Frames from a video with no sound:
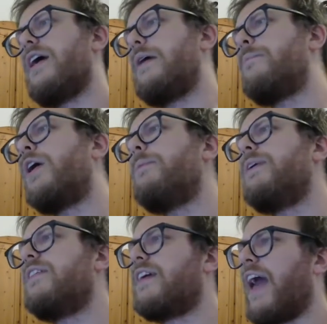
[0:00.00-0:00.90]
It might
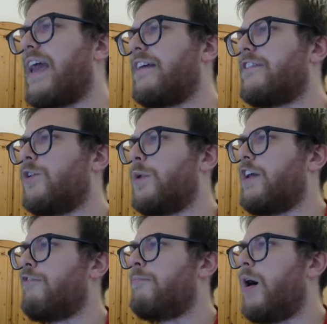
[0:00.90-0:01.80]
be the case that
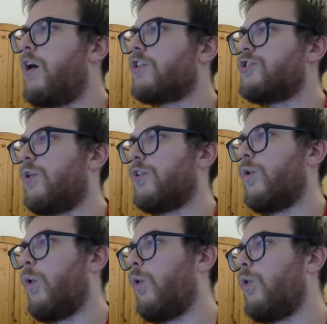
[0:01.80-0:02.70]
we have marked
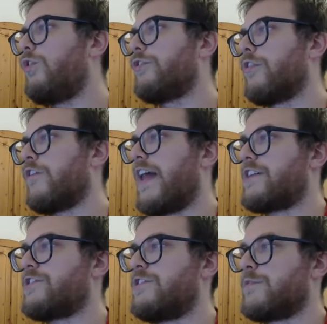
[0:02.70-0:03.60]
on all the
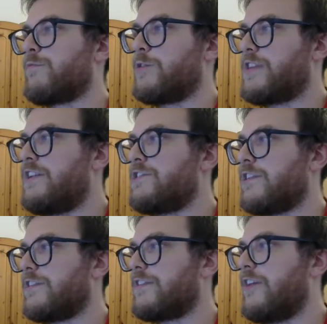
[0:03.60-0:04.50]
reflections and
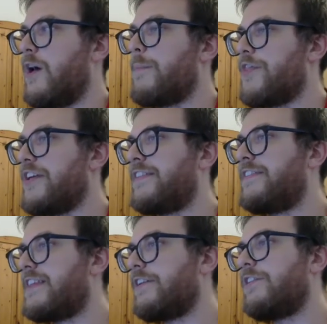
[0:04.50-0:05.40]
rotations, but this
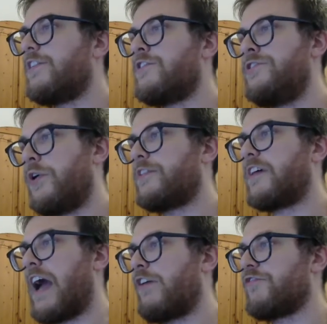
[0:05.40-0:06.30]
still does not
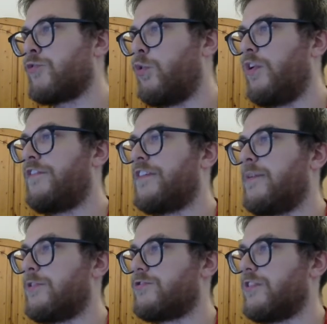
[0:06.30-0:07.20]
account for all of the
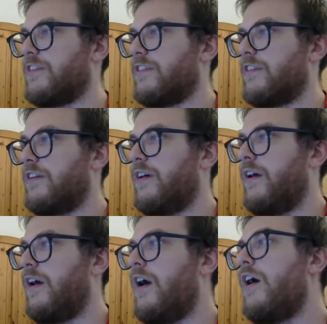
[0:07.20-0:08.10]
symmetries.
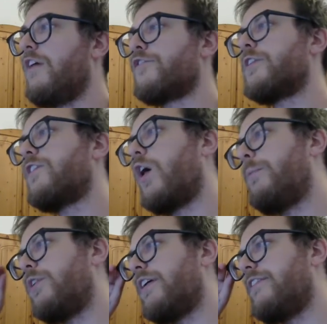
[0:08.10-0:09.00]
For
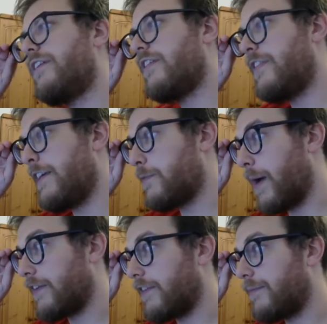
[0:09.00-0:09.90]
example, consider this
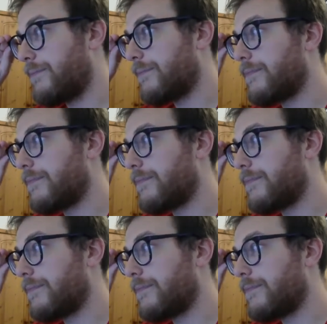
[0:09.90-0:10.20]
pattern.